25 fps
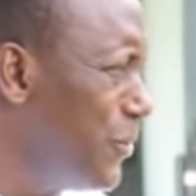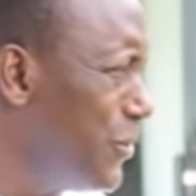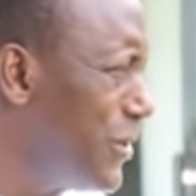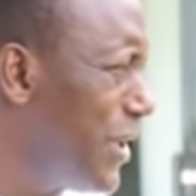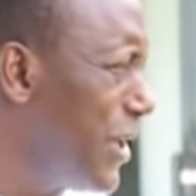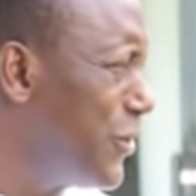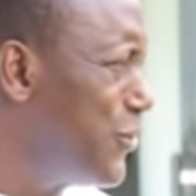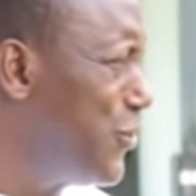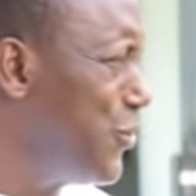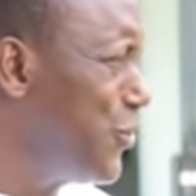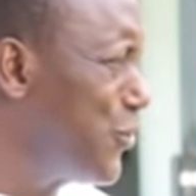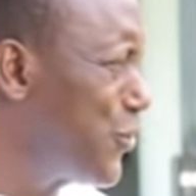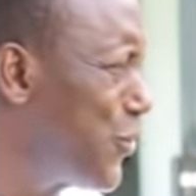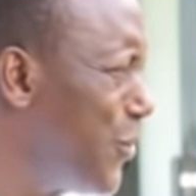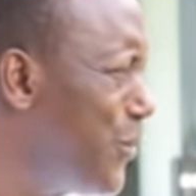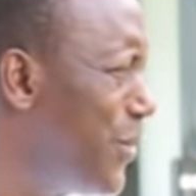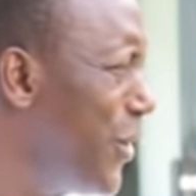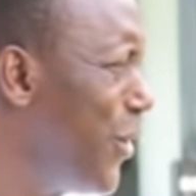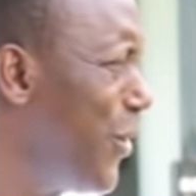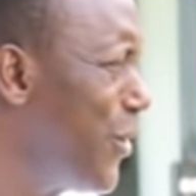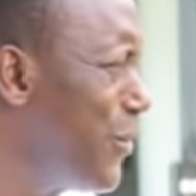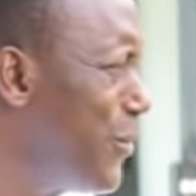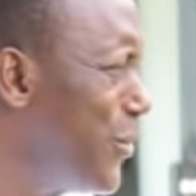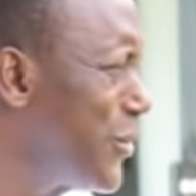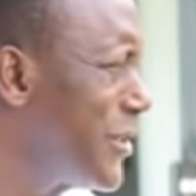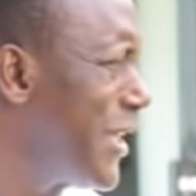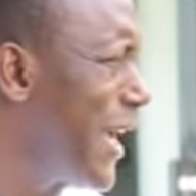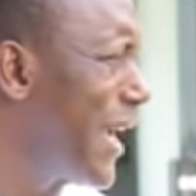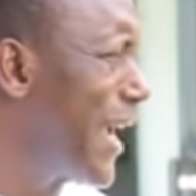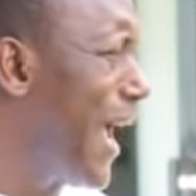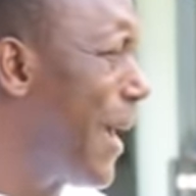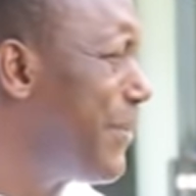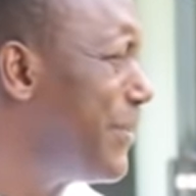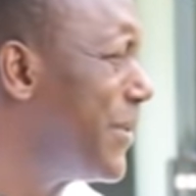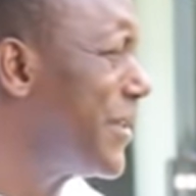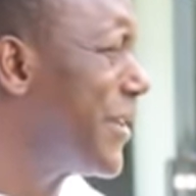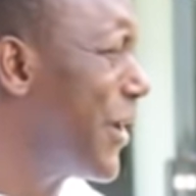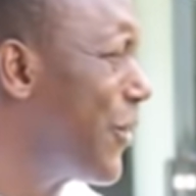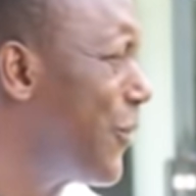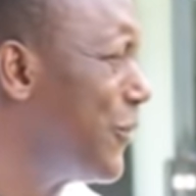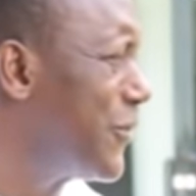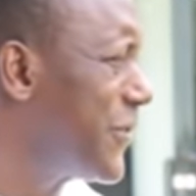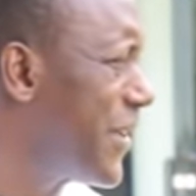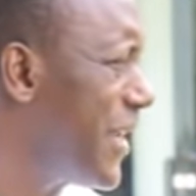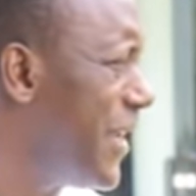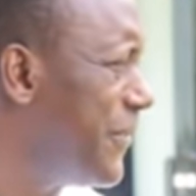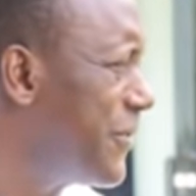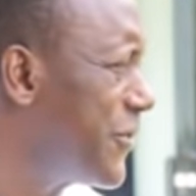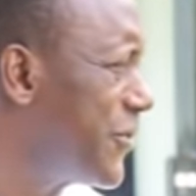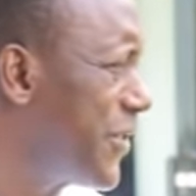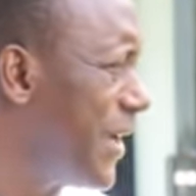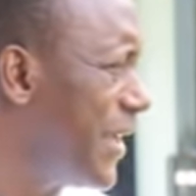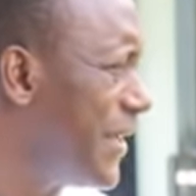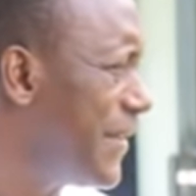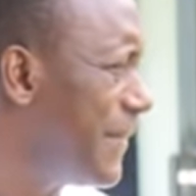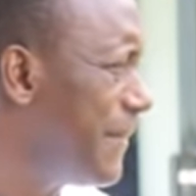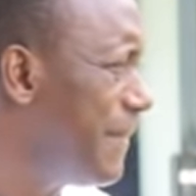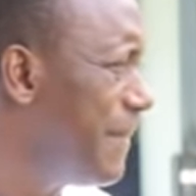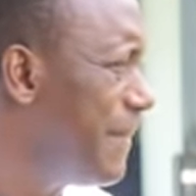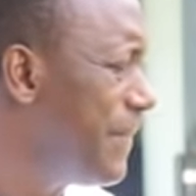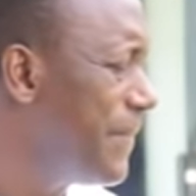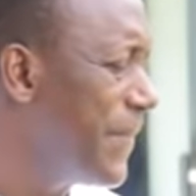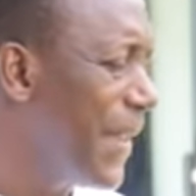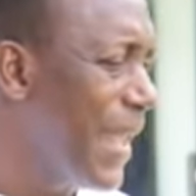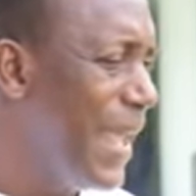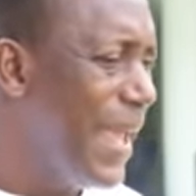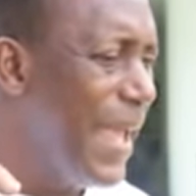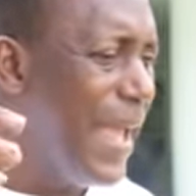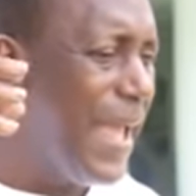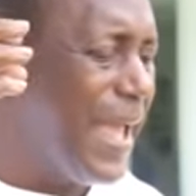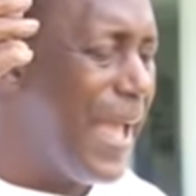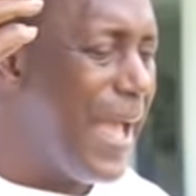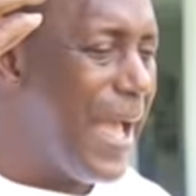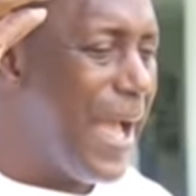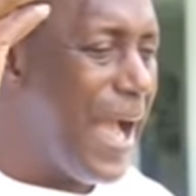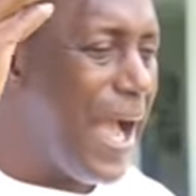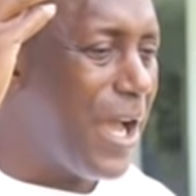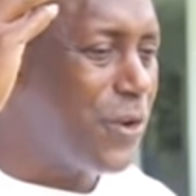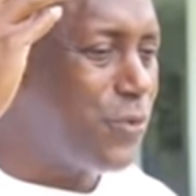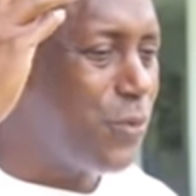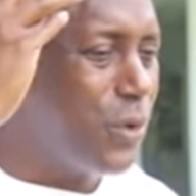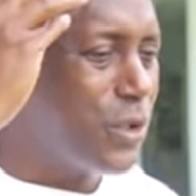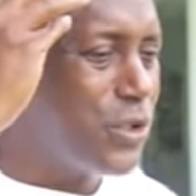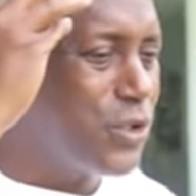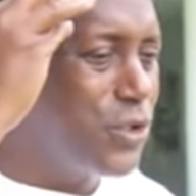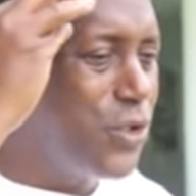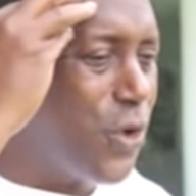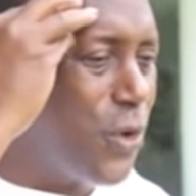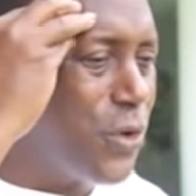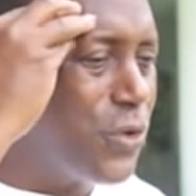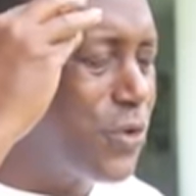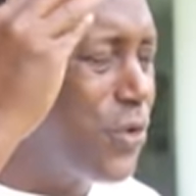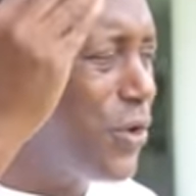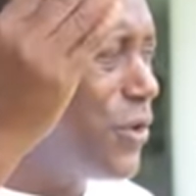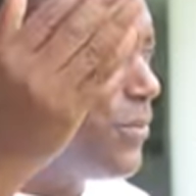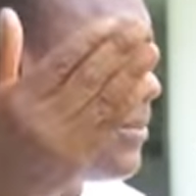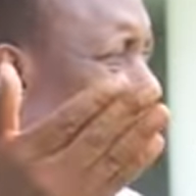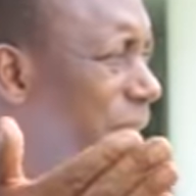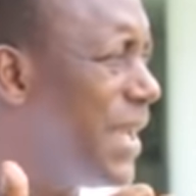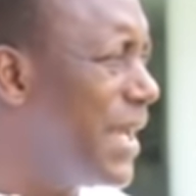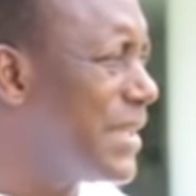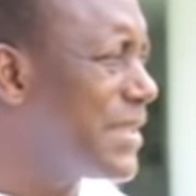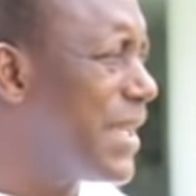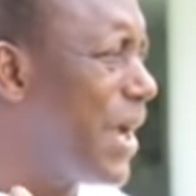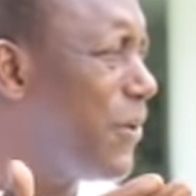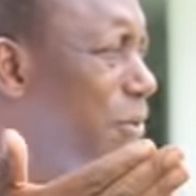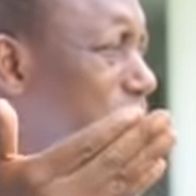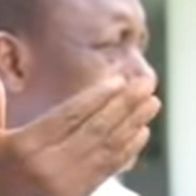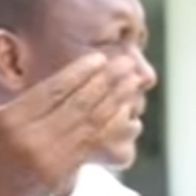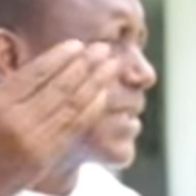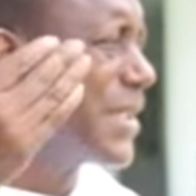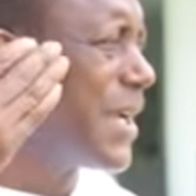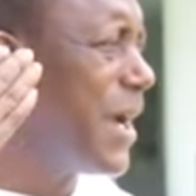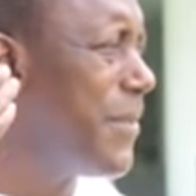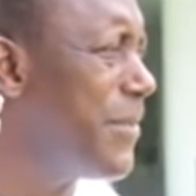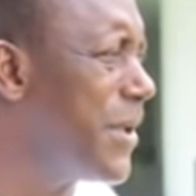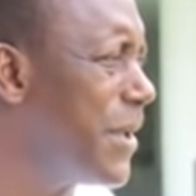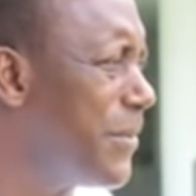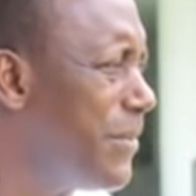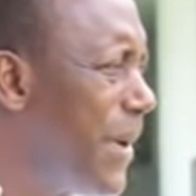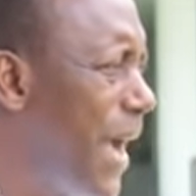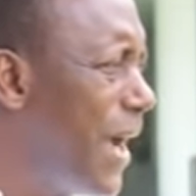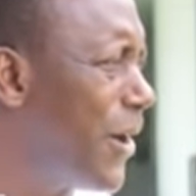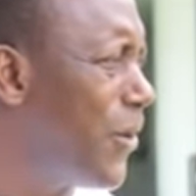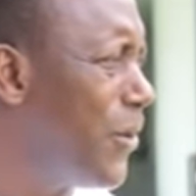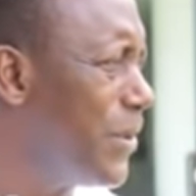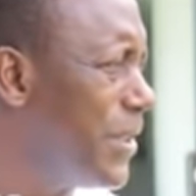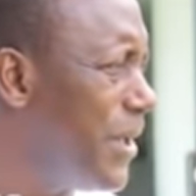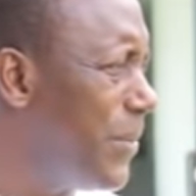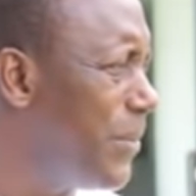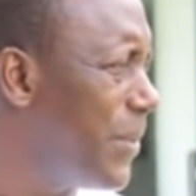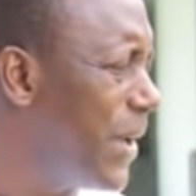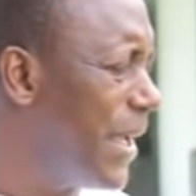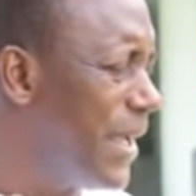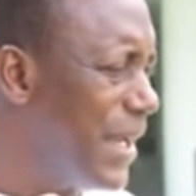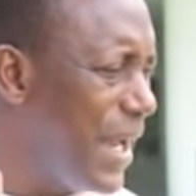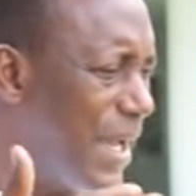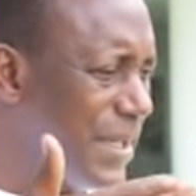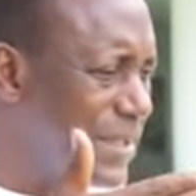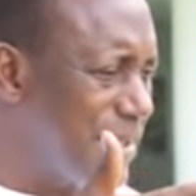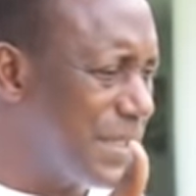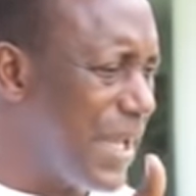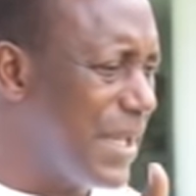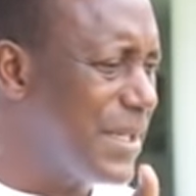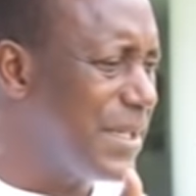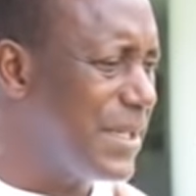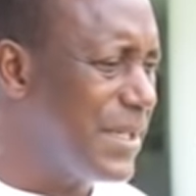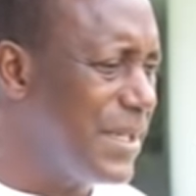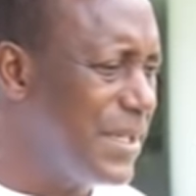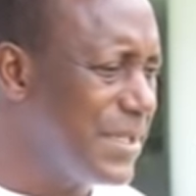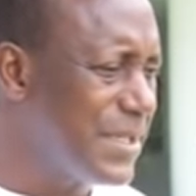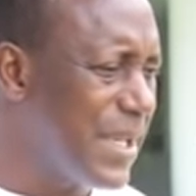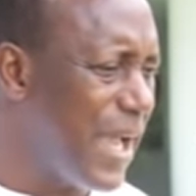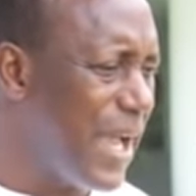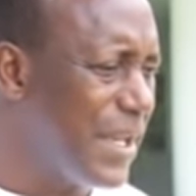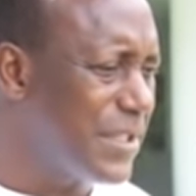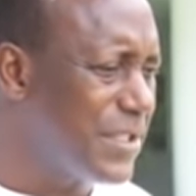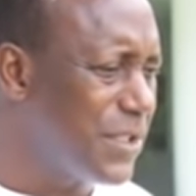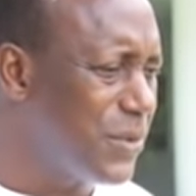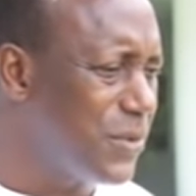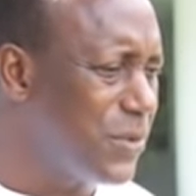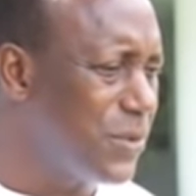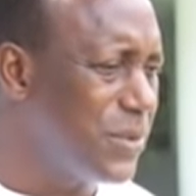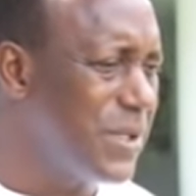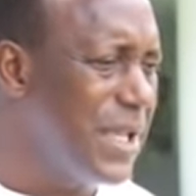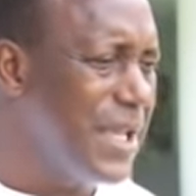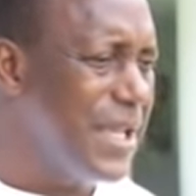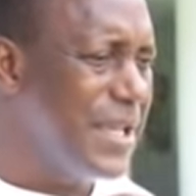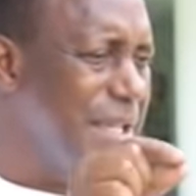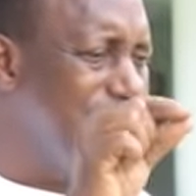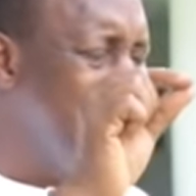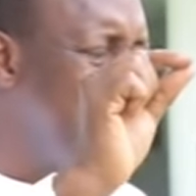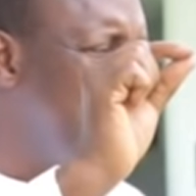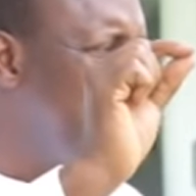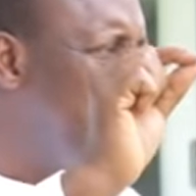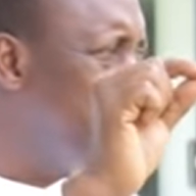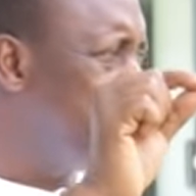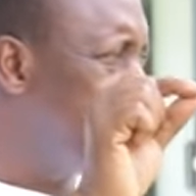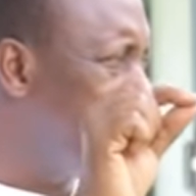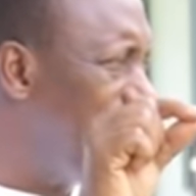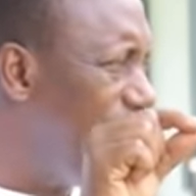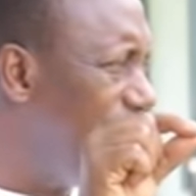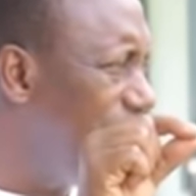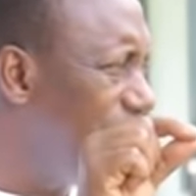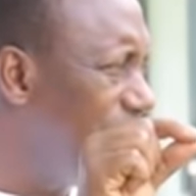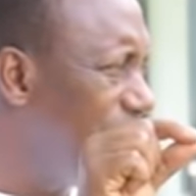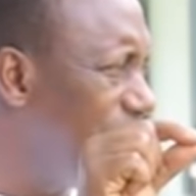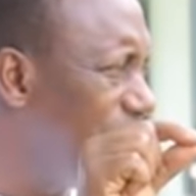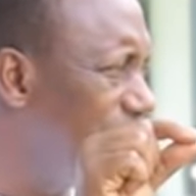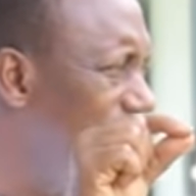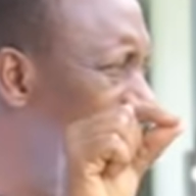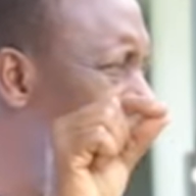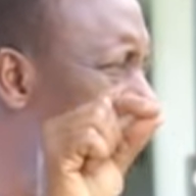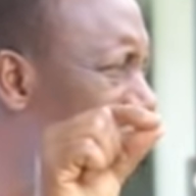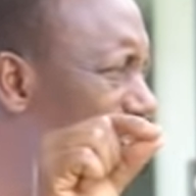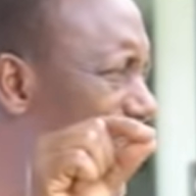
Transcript: that used to be almost the capital of slave trade. And what dawned on me as I was coming back on the plane, I started this article, Defying the